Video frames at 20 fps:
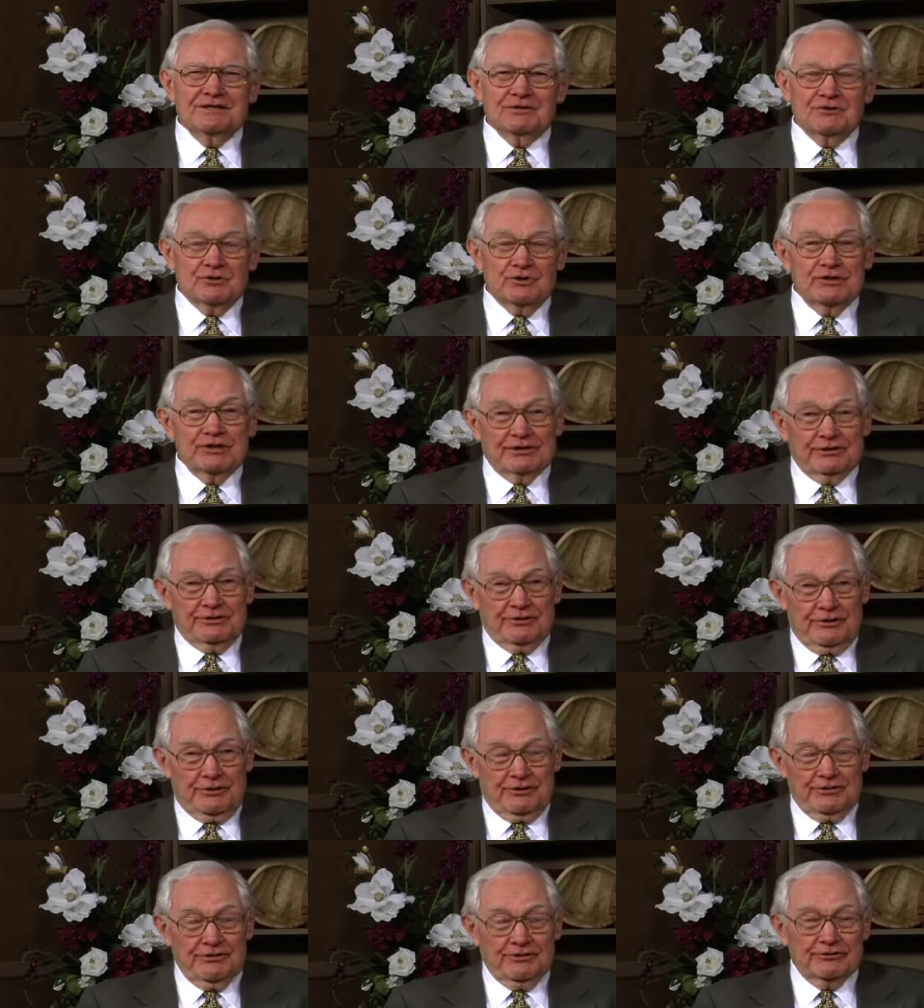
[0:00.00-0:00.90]
She had
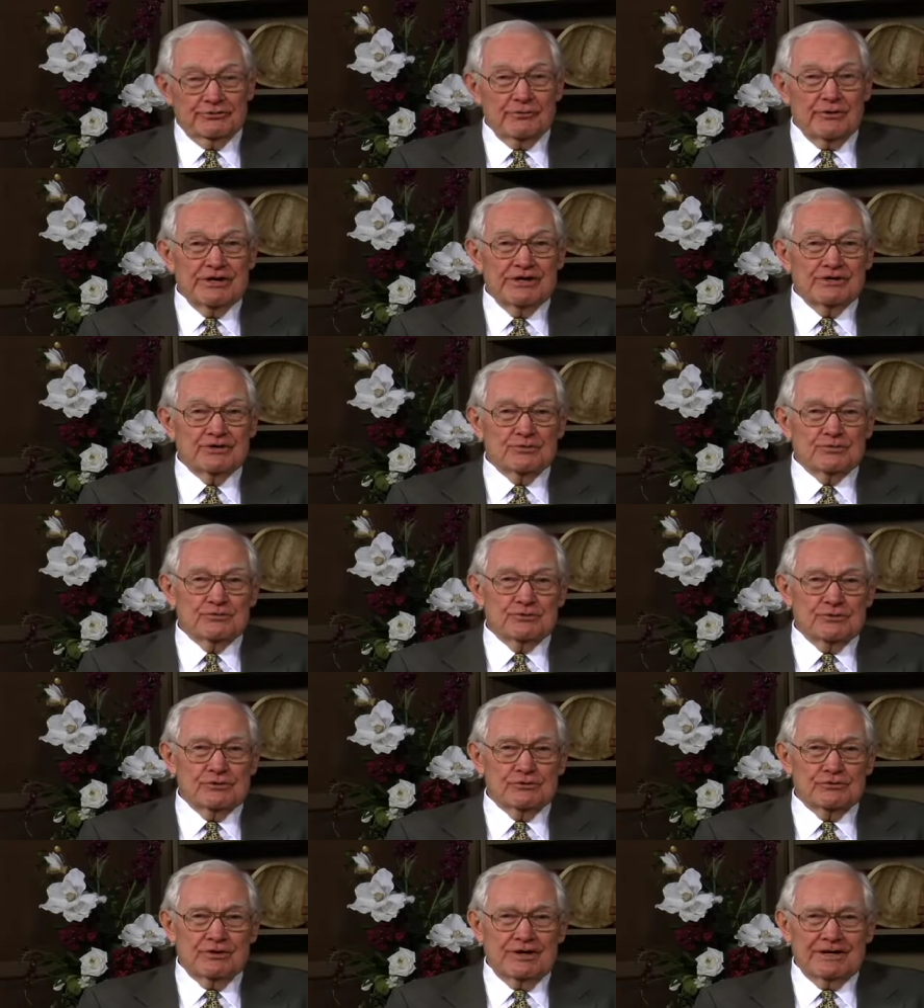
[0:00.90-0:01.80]
heard it on a radio
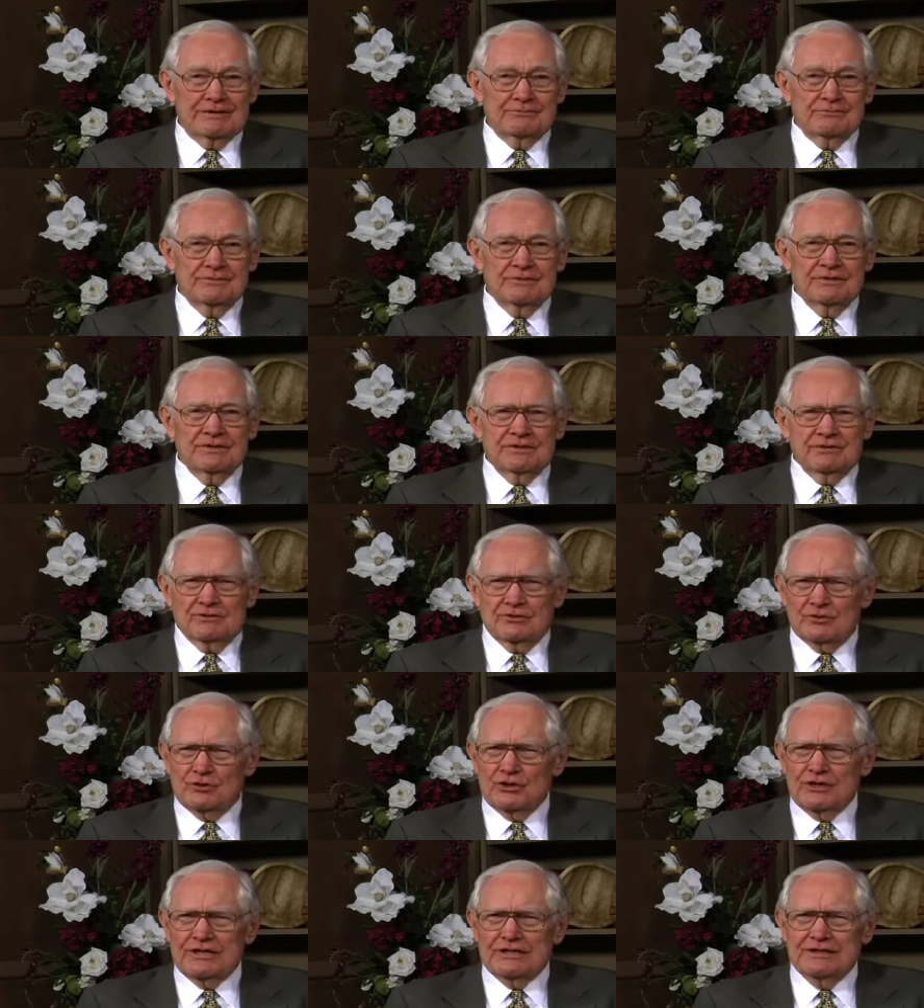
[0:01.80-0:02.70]
program.
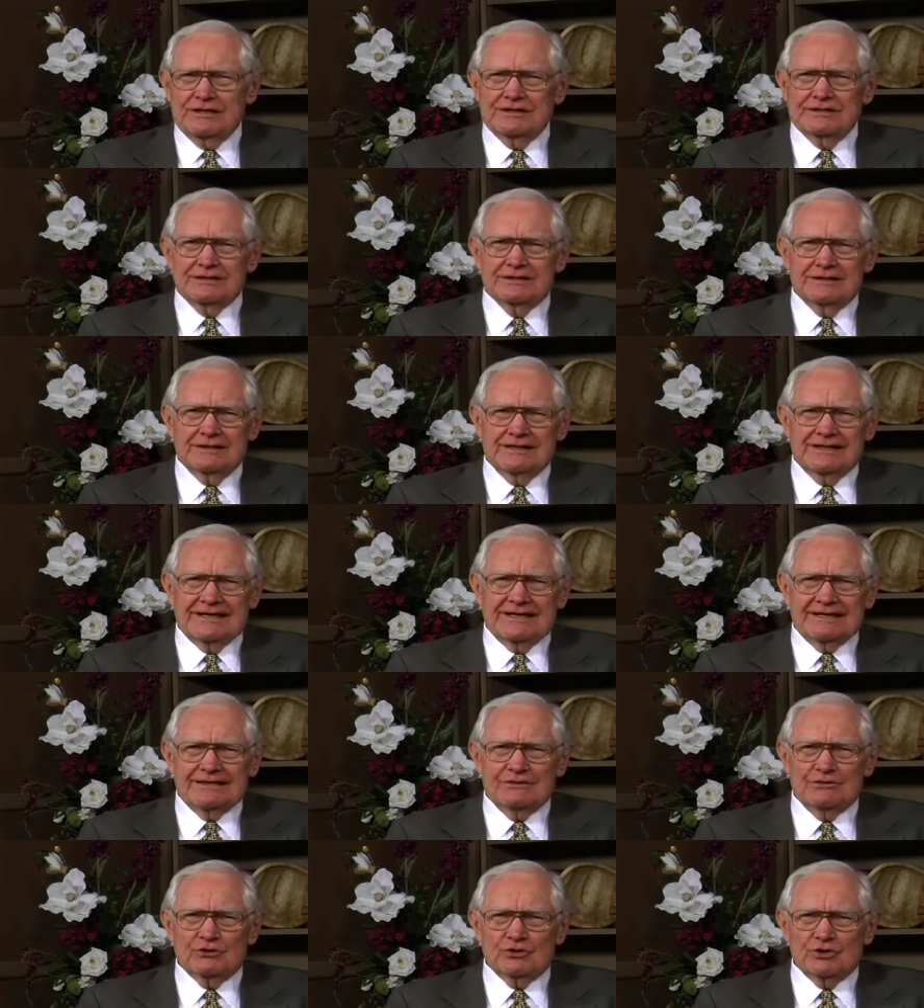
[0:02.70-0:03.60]
Gene and
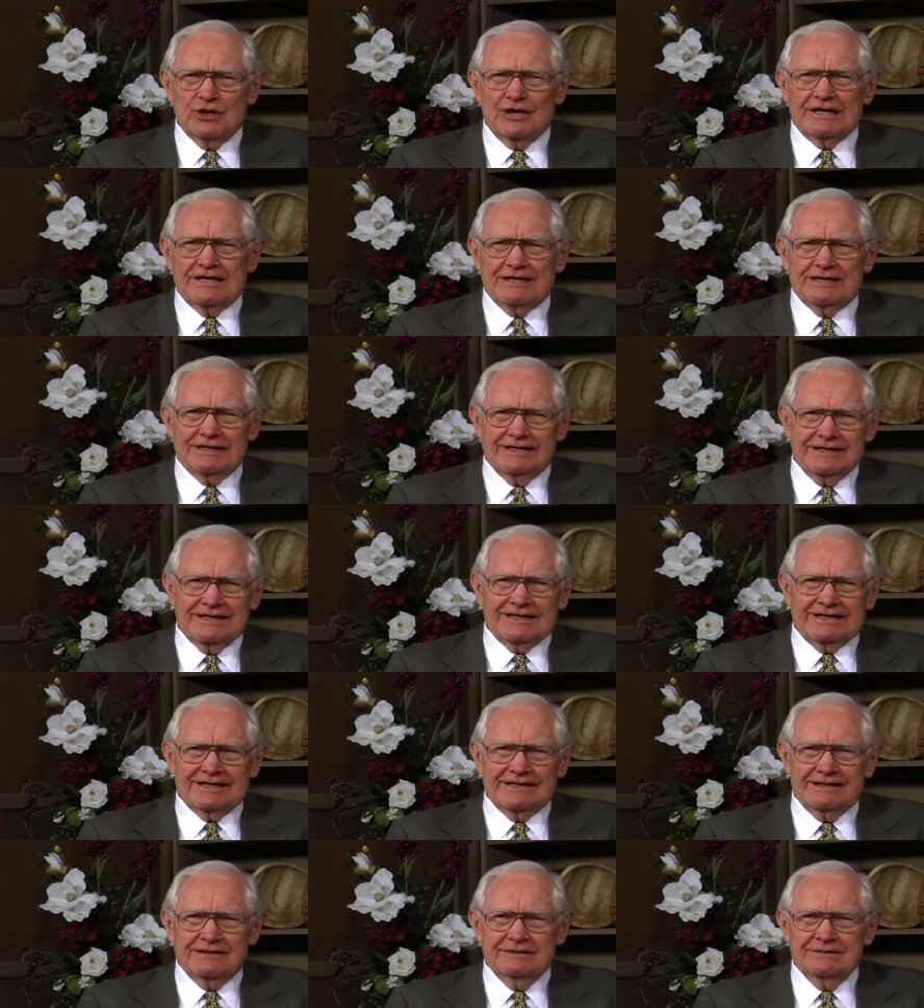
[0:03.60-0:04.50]
Glenn, Jake and
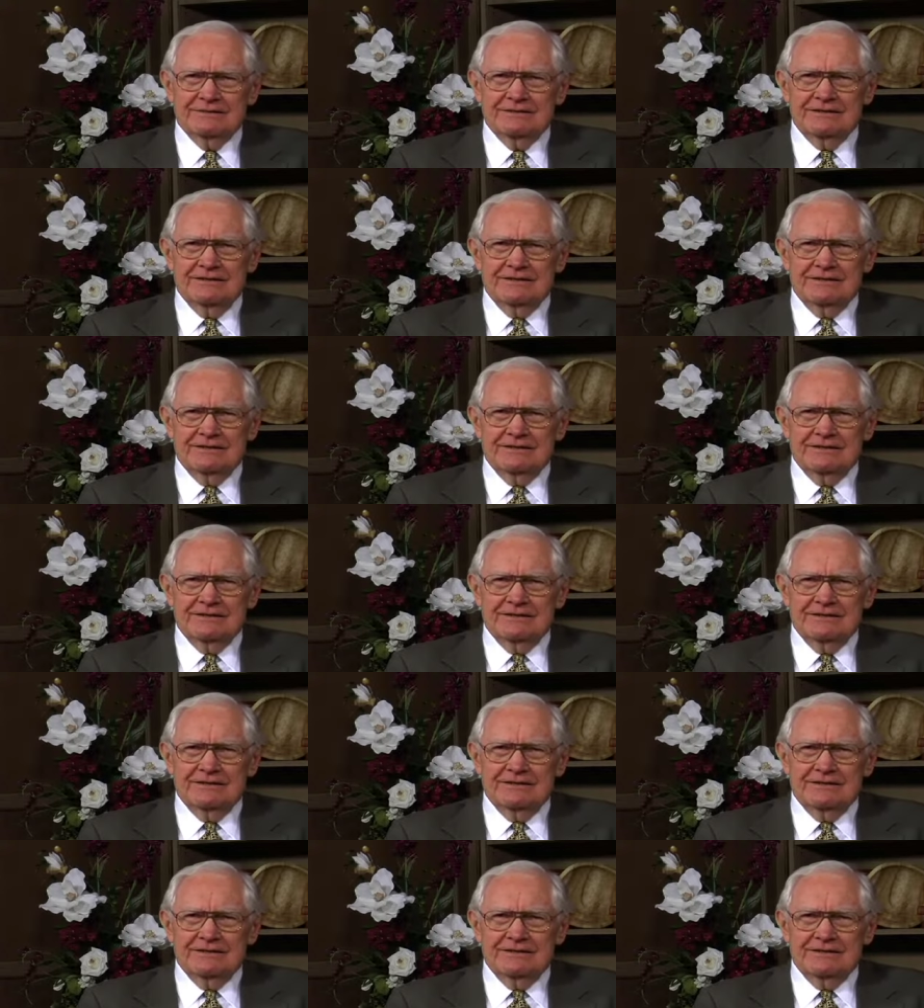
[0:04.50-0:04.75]
Lena.